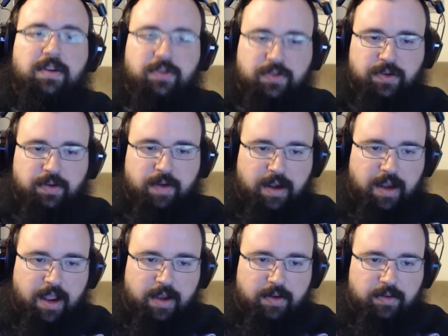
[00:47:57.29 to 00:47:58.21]
industry right
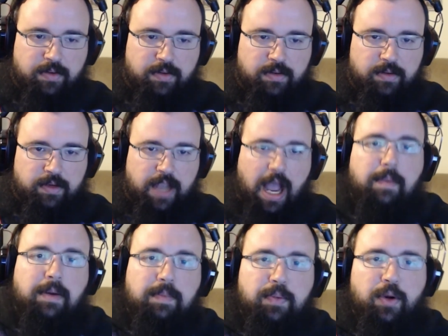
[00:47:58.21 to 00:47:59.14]
now.
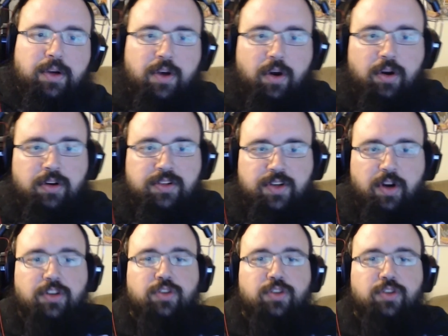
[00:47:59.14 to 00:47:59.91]
Comic book nerds are